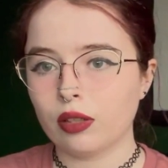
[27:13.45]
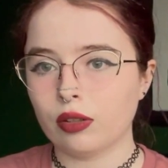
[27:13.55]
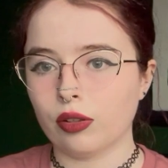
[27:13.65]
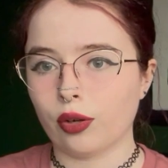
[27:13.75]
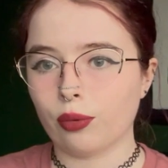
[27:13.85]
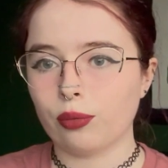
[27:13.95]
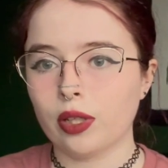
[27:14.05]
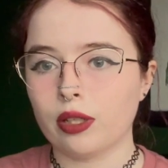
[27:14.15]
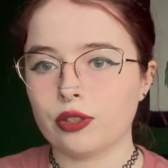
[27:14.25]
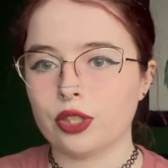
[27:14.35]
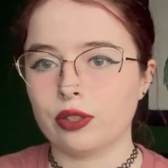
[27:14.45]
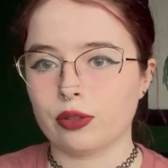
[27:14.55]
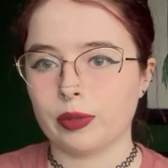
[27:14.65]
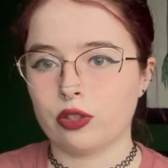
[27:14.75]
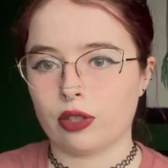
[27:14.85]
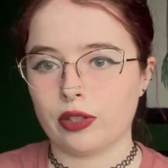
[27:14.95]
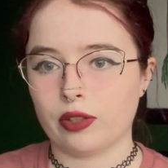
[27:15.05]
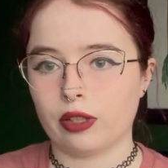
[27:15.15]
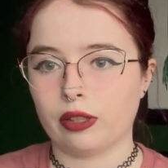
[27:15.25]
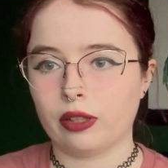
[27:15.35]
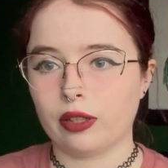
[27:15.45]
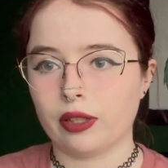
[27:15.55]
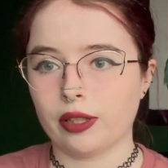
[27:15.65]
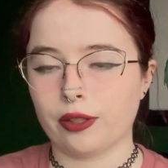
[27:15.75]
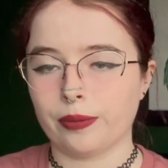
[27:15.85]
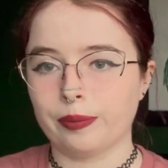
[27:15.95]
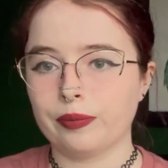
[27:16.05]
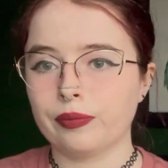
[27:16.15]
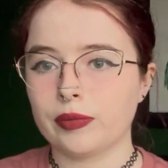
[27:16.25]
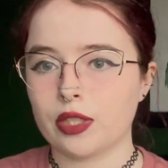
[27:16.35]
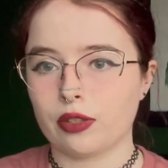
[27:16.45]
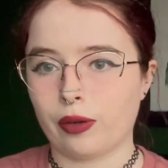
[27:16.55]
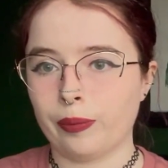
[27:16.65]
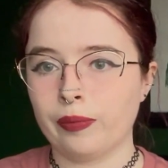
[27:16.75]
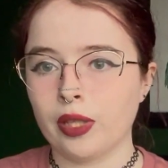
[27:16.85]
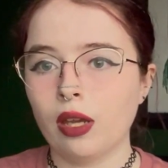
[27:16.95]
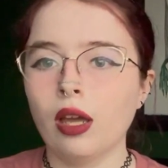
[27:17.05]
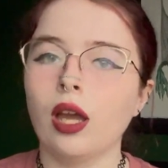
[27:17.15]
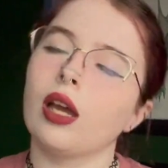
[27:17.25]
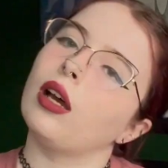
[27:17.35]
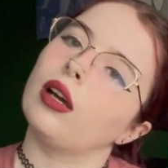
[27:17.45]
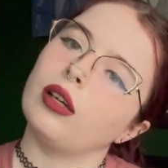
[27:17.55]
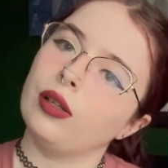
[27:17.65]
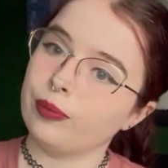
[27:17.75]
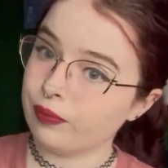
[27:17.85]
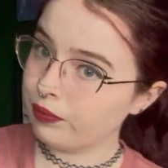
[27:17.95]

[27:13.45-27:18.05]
no. And she goes, but drawing's harder. And I go, so. And